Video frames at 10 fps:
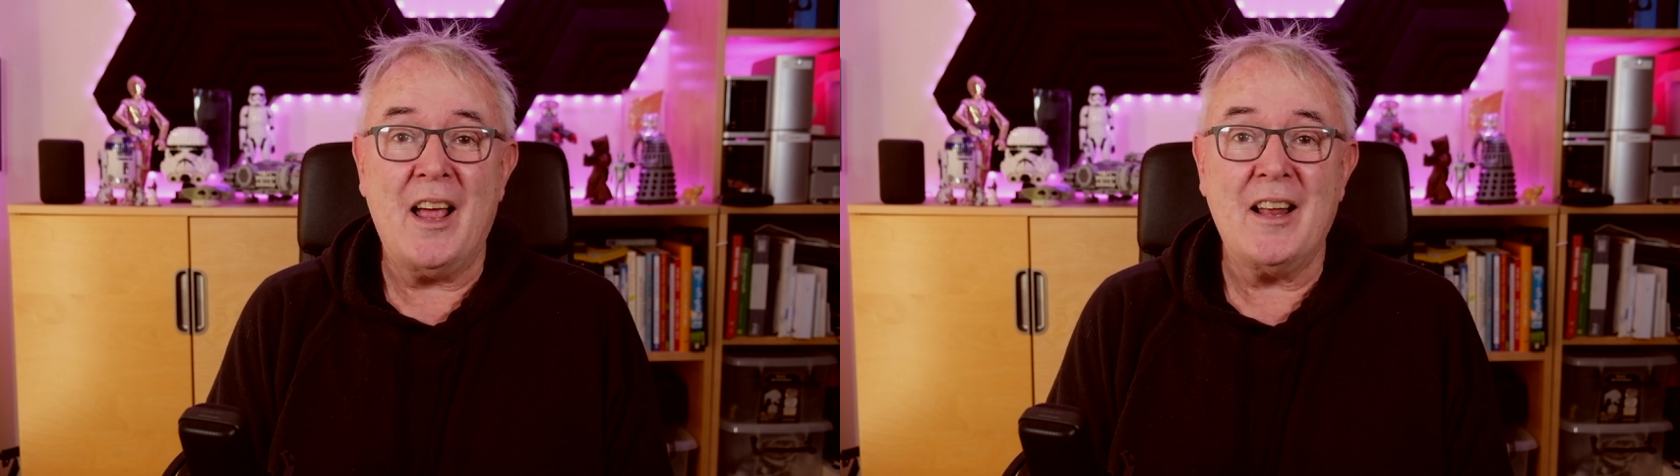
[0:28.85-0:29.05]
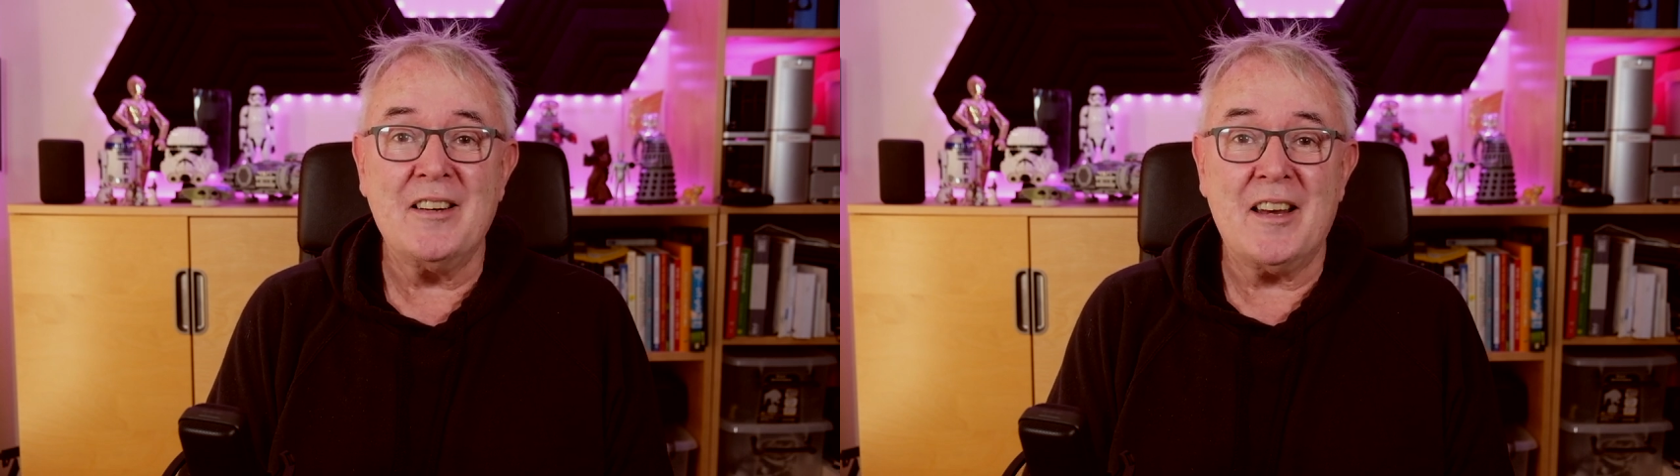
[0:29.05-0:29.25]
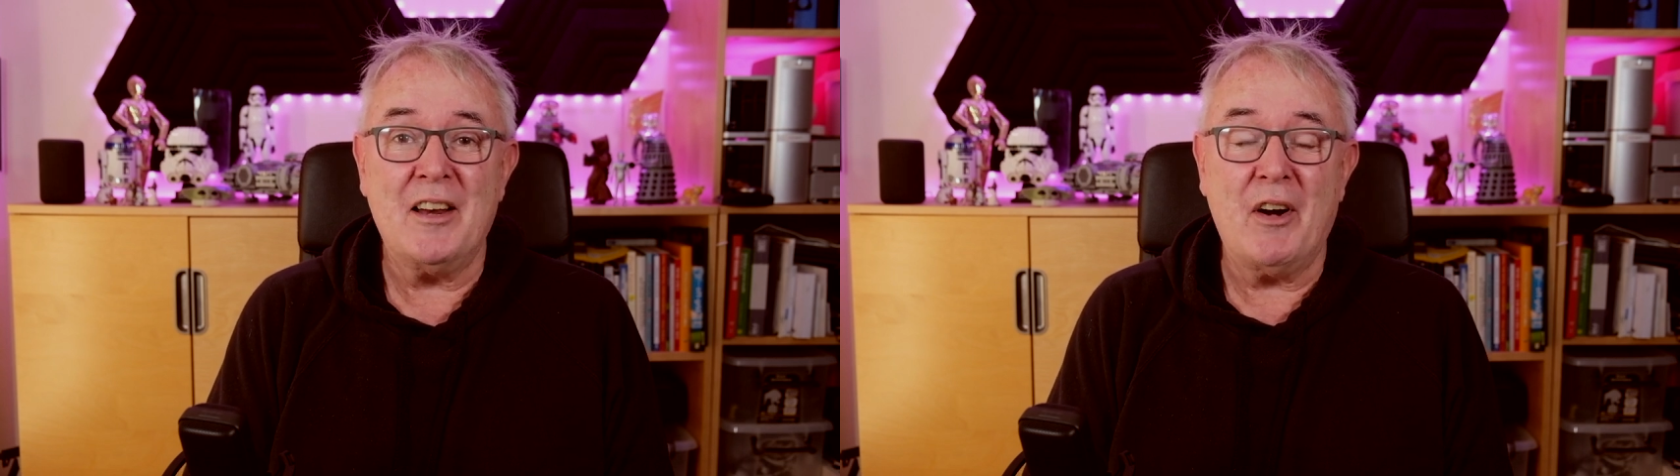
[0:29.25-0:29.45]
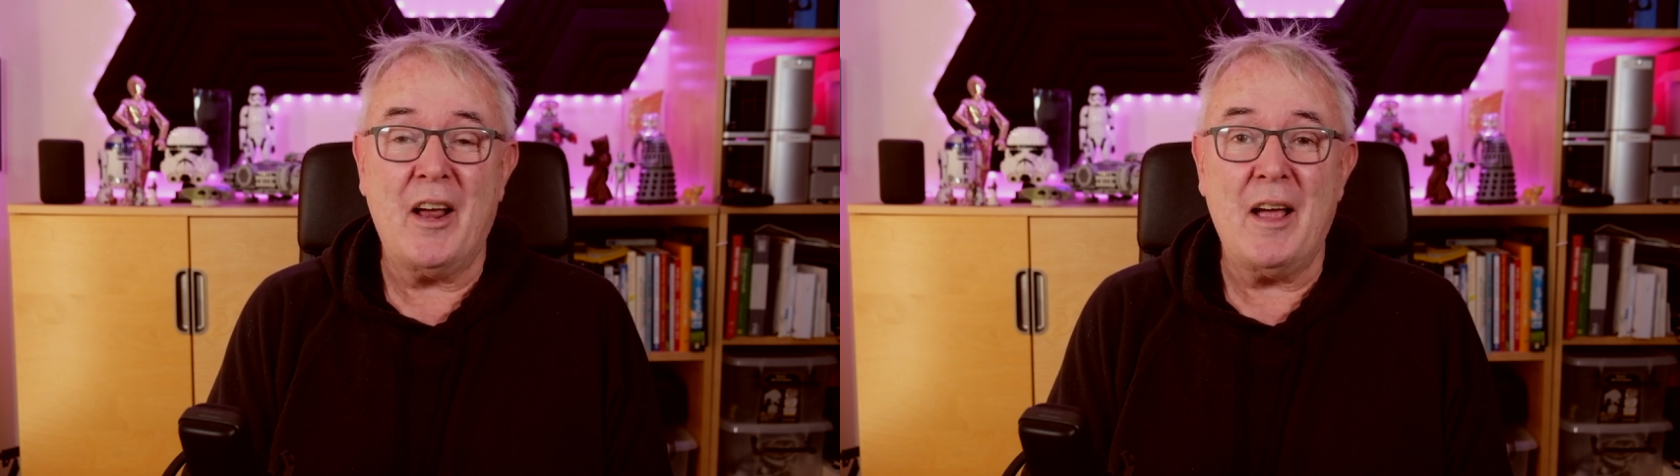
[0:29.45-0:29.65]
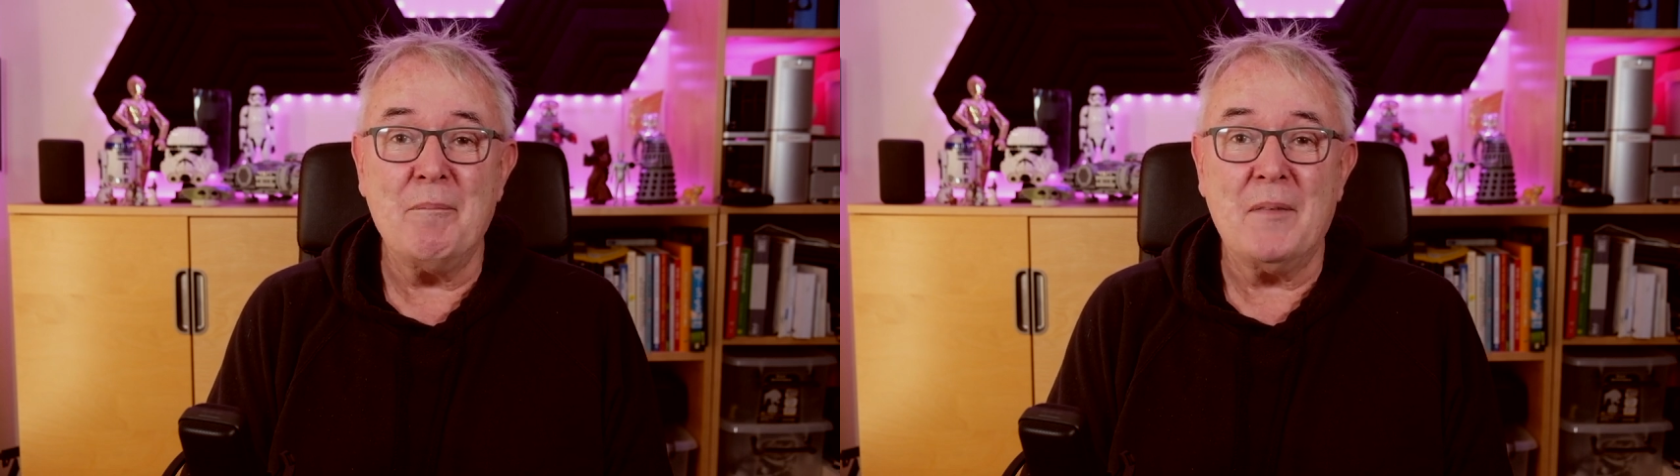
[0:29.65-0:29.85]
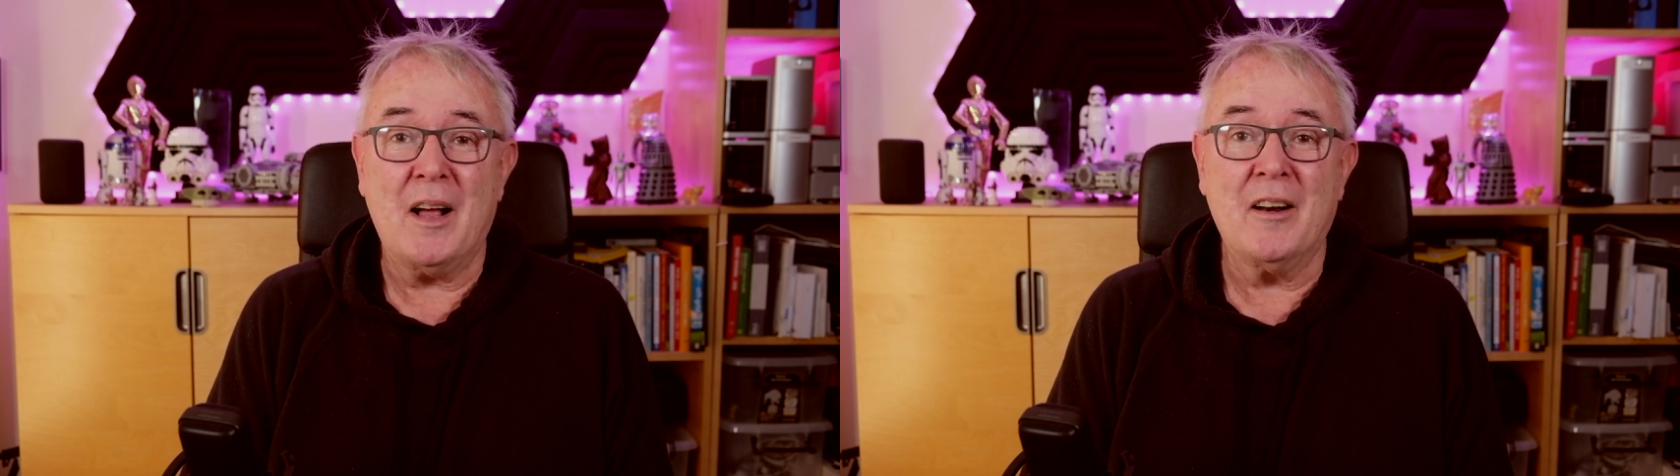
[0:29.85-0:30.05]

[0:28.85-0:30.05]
and here I am,